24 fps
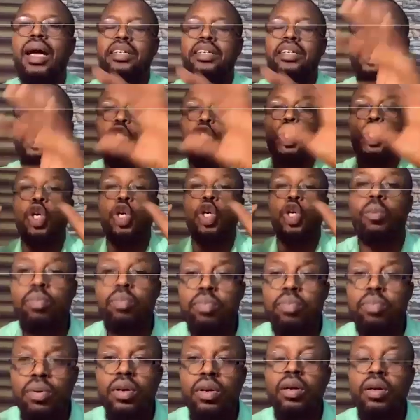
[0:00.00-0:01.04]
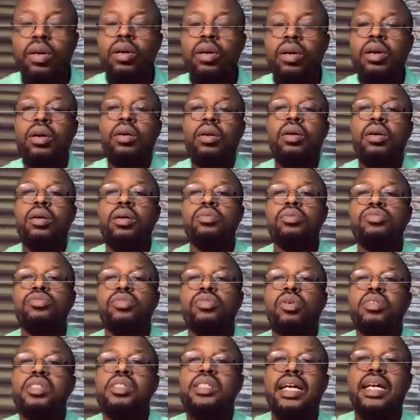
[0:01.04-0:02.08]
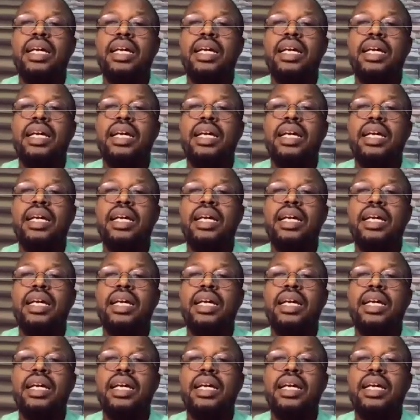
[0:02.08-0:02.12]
and a shop for